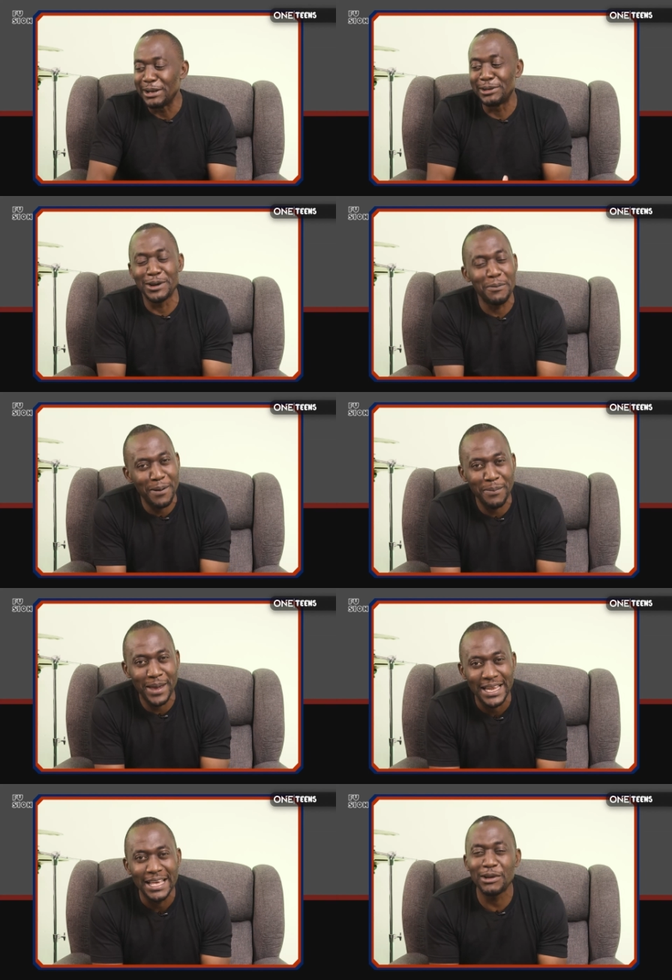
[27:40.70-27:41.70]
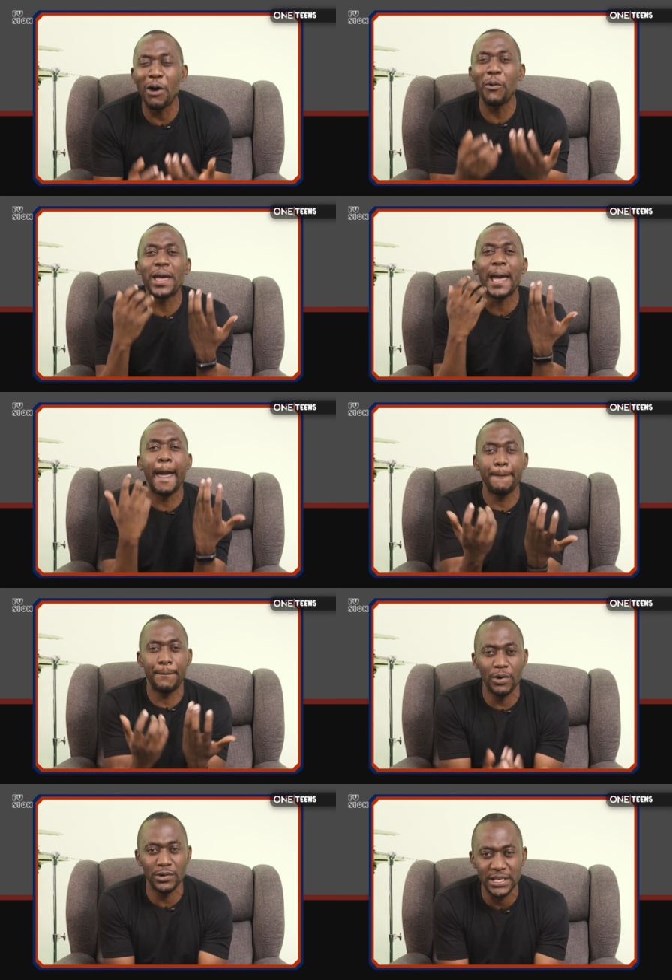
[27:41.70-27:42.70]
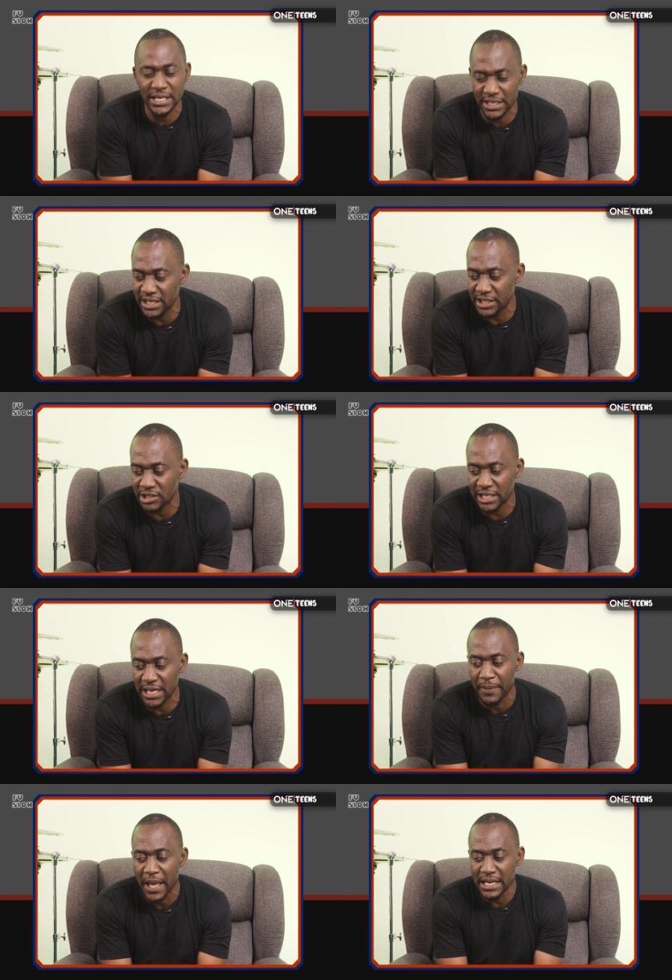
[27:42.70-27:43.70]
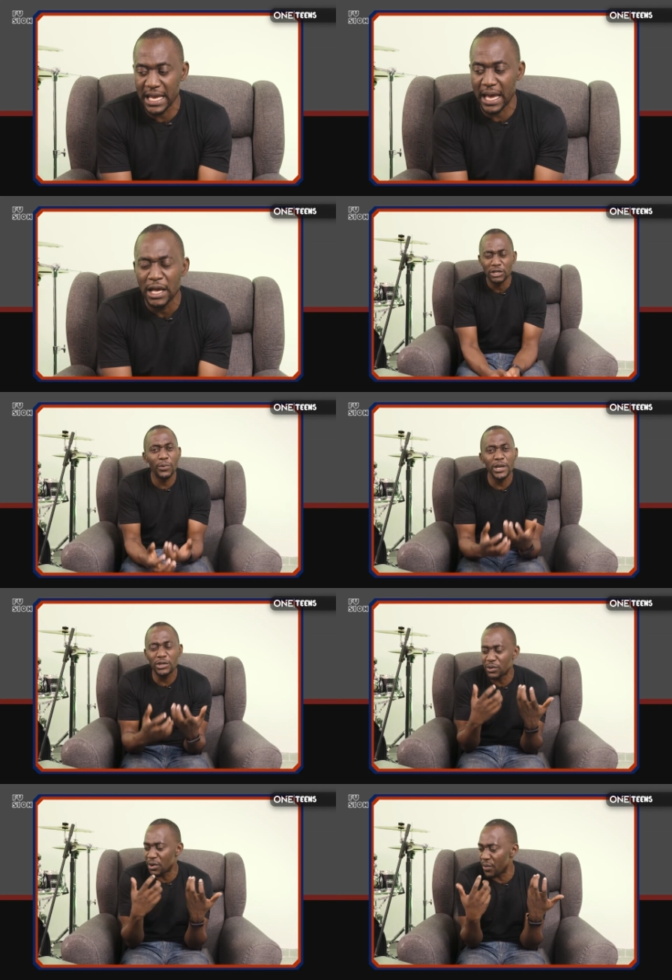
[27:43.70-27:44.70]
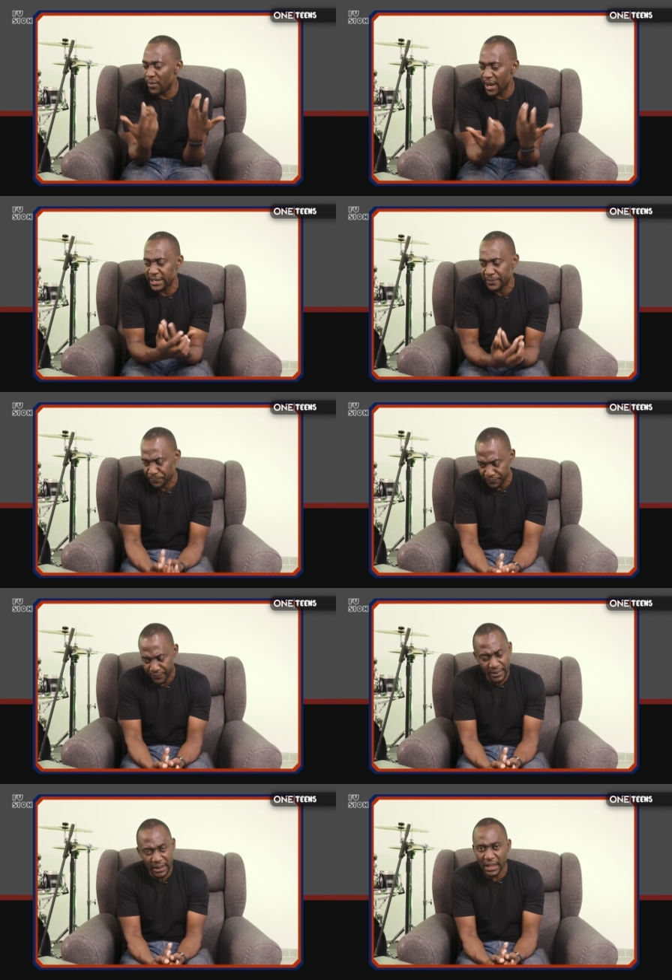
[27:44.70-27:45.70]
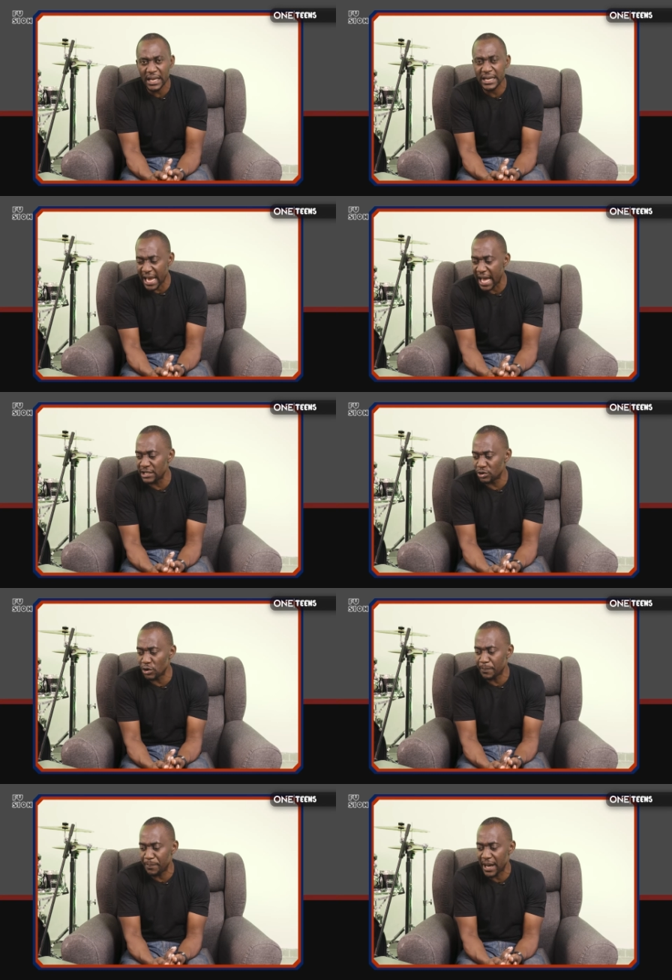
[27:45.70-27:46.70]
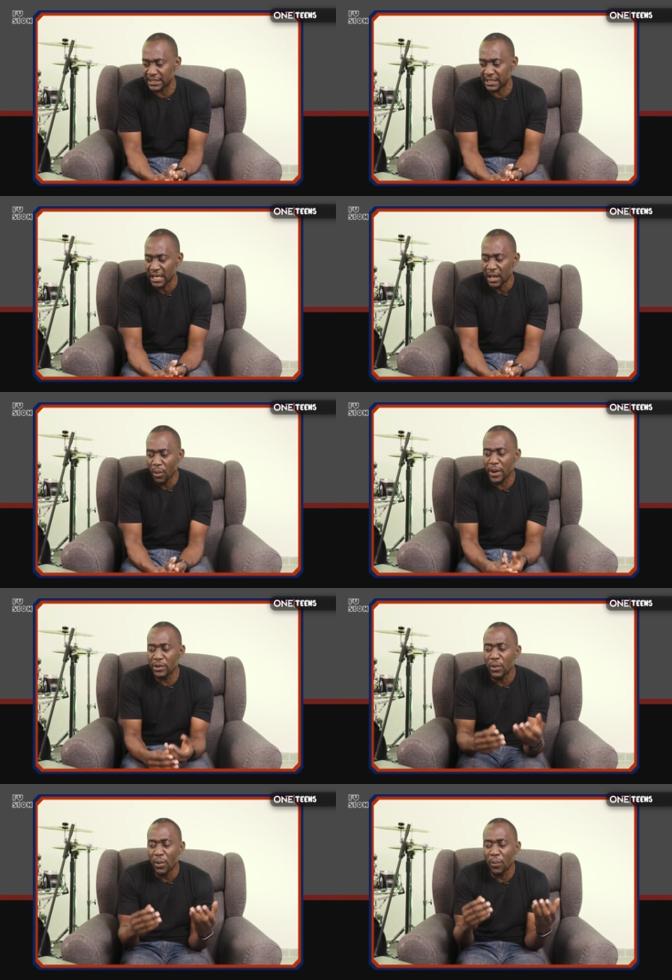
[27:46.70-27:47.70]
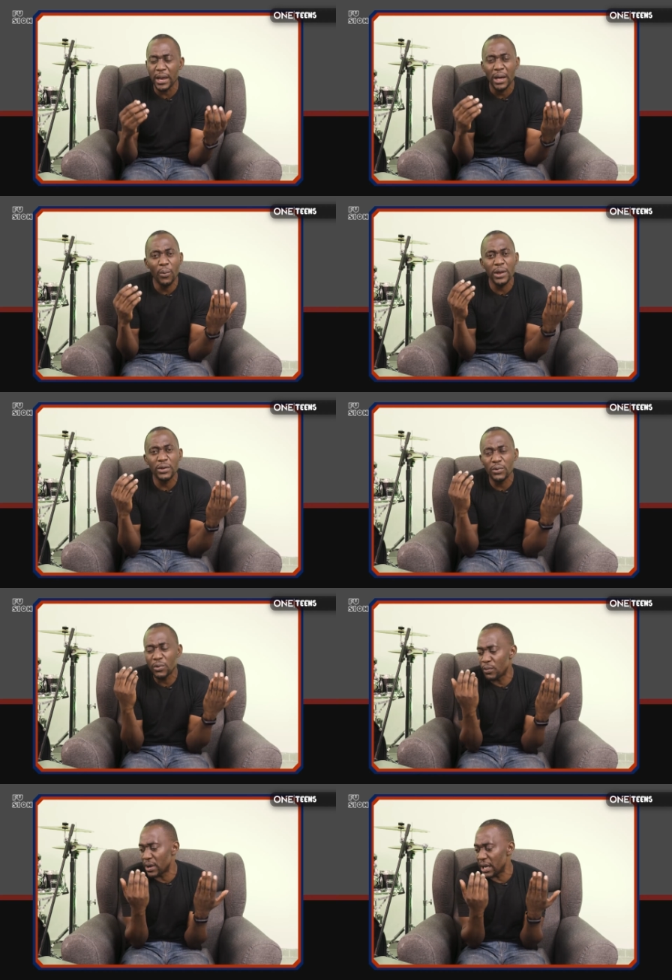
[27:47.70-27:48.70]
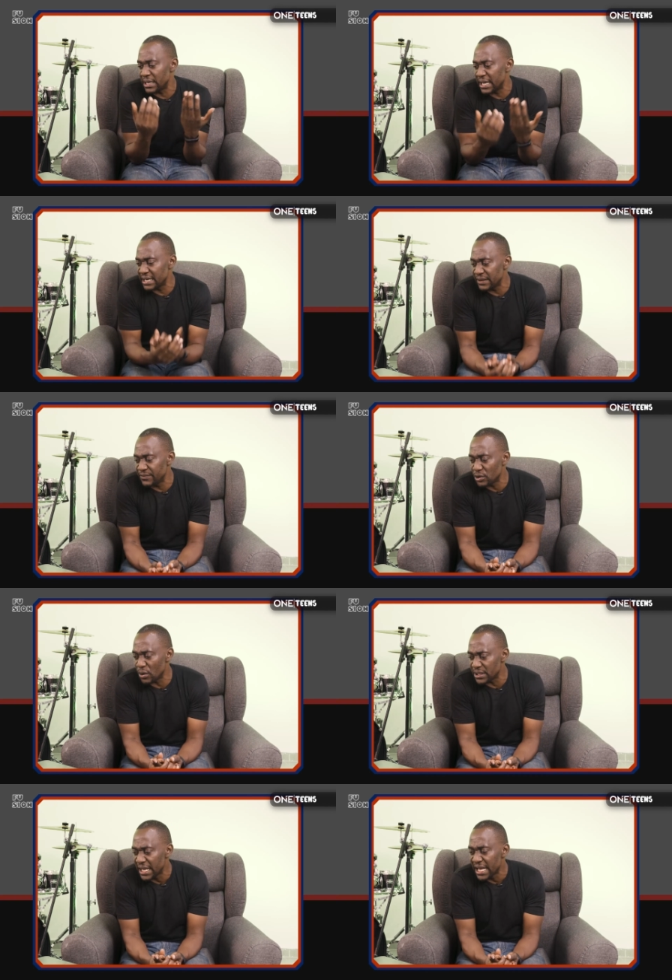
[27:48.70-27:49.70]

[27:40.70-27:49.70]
Dopamine. God will help us in Jesus' name. Yeah, so we need to create nice thought patterns. When you when when you negative thoughts,